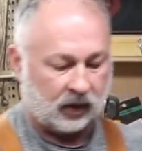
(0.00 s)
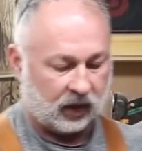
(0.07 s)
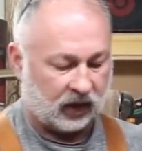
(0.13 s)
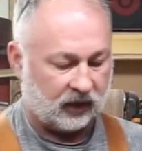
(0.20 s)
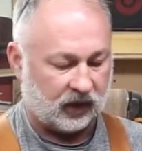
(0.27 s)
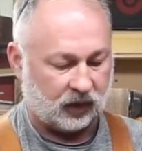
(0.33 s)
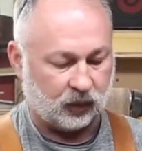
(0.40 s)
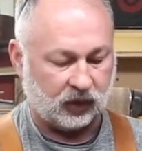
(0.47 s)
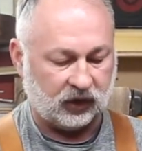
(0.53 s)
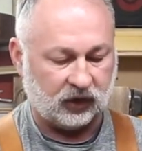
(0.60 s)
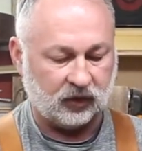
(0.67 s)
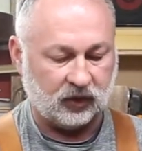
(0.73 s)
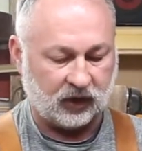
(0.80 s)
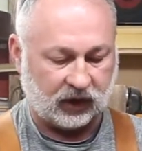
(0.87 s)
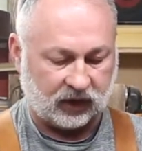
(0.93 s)
And then when you
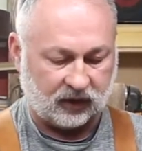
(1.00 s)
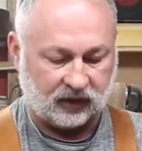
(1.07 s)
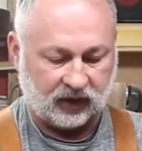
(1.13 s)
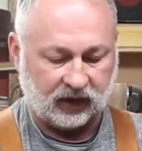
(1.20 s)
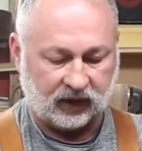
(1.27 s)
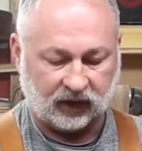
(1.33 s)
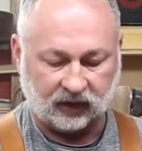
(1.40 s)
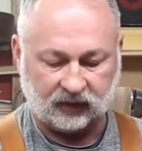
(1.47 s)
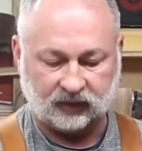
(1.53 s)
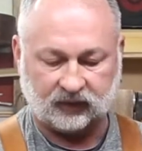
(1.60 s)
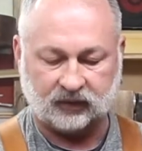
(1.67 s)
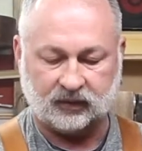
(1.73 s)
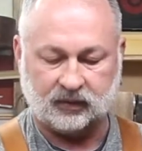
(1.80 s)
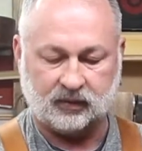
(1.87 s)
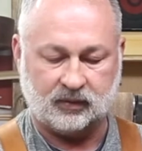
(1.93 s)
look at
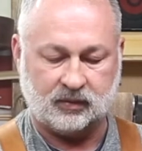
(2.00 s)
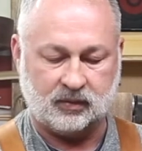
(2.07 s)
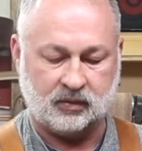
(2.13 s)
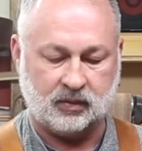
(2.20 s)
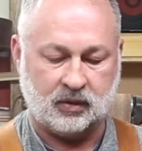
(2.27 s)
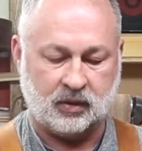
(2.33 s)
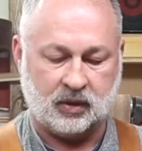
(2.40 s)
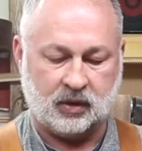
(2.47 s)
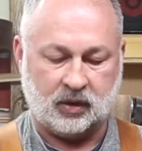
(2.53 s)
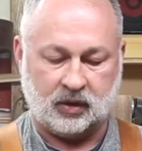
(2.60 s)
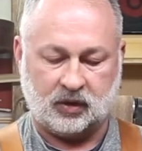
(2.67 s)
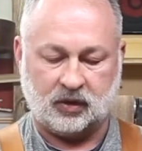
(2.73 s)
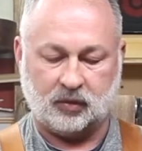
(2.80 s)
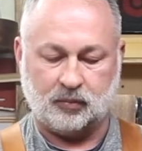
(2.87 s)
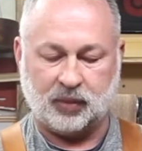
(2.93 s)
this,
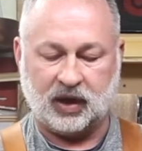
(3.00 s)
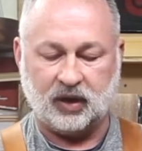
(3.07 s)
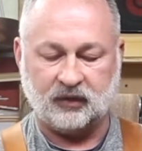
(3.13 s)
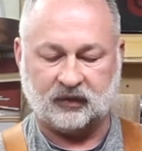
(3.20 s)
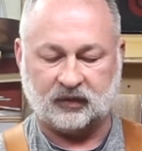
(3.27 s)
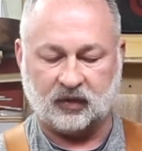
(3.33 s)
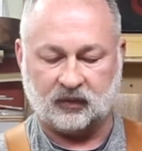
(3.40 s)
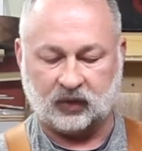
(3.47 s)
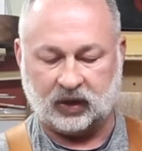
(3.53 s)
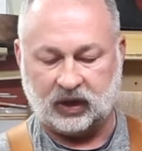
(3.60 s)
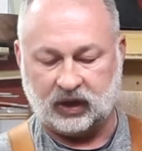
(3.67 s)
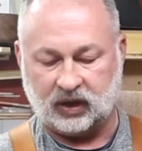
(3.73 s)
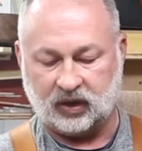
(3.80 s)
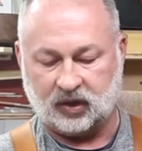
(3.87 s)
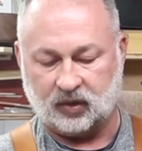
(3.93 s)
your belt's over
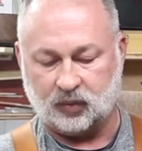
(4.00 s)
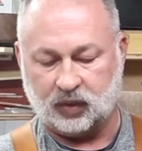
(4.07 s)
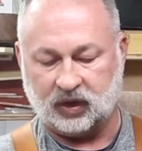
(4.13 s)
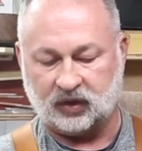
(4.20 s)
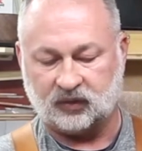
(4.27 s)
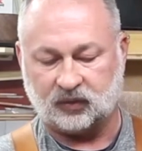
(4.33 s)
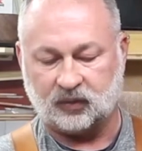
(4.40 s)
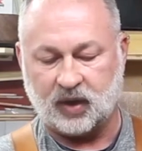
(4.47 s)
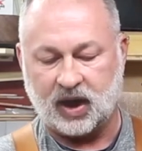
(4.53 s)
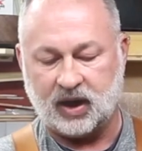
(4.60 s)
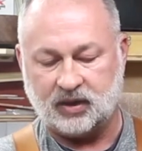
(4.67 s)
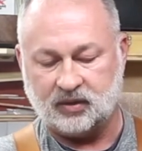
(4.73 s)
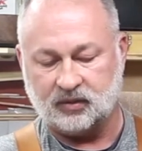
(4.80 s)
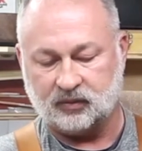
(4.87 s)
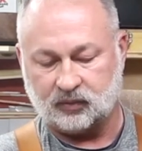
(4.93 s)
here. When it's
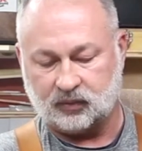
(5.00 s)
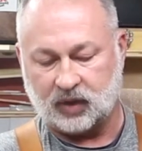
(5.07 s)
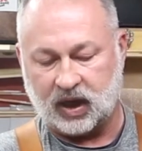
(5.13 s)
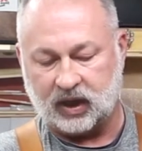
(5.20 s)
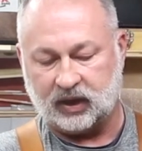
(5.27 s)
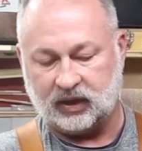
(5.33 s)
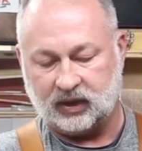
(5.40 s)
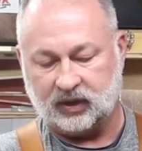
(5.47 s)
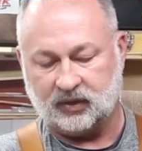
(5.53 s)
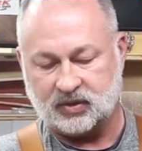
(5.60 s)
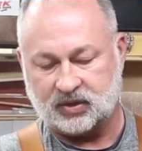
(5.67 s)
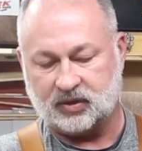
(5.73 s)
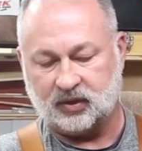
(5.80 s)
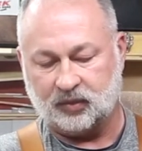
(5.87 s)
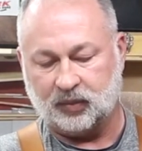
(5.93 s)
riding right here,
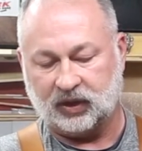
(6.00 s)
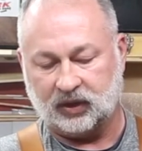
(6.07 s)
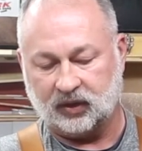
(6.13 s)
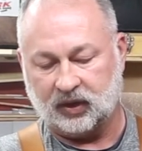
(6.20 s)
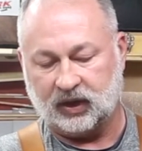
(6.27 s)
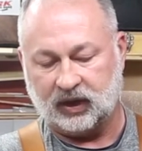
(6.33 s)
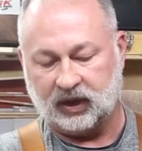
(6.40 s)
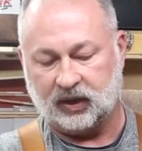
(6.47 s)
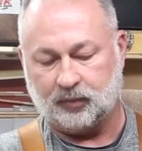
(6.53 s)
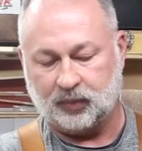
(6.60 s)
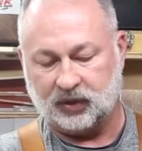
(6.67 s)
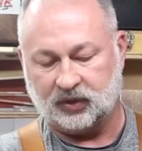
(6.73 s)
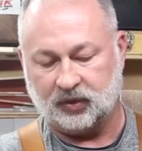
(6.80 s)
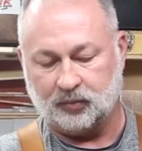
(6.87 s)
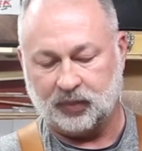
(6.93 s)
it's going to be your hip
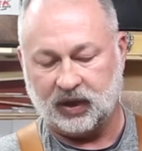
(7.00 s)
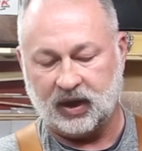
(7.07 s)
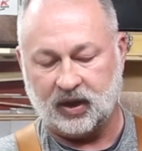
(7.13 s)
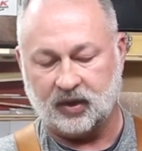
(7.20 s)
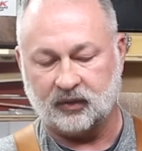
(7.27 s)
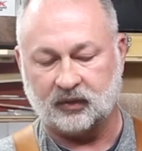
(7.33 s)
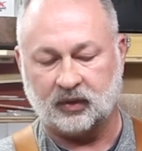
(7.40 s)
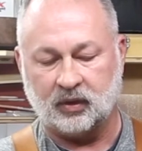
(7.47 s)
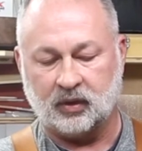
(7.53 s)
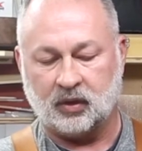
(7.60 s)
and your belt.